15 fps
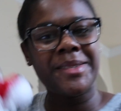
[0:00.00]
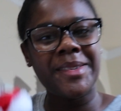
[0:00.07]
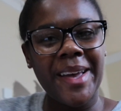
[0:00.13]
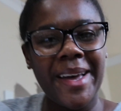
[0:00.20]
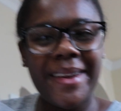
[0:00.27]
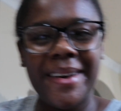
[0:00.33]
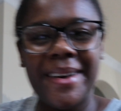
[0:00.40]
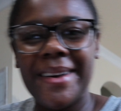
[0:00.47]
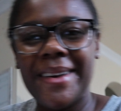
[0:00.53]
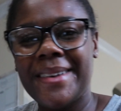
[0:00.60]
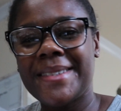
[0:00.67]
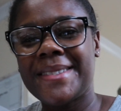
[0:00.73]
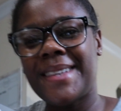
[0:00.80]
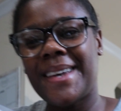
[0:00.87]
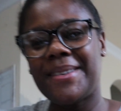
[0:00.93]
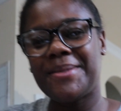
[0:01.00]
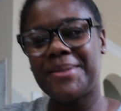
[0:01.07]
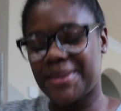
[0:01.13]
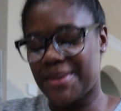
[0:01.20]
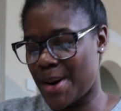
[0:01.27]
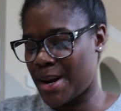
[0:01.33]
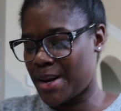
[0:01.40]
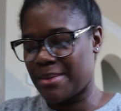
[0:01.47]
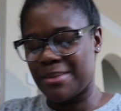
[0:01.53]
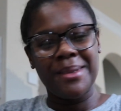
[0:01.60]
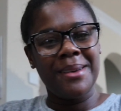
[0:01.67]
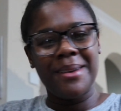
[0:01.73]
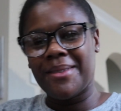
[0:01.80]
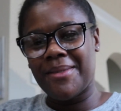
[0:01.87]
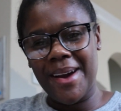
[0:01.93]
Santa. Santa was right
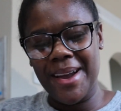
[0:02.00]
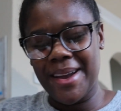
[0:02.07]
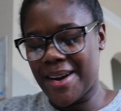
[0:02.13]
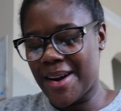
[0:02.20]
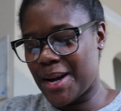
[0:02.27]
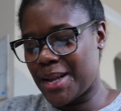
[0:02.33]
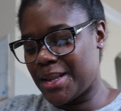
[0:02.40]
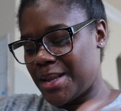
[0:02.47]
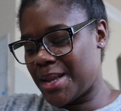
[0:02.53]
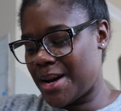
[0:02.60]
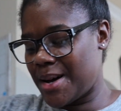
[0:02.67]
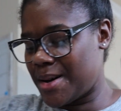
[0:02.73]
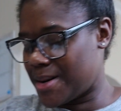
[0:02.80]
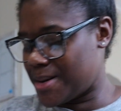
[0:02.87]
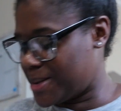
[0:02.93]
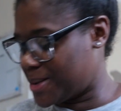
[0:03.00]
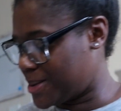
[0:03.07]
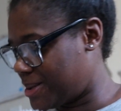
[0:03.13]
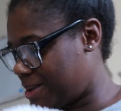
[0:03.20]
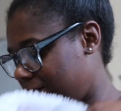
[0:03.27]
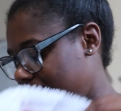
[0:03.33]
here all along.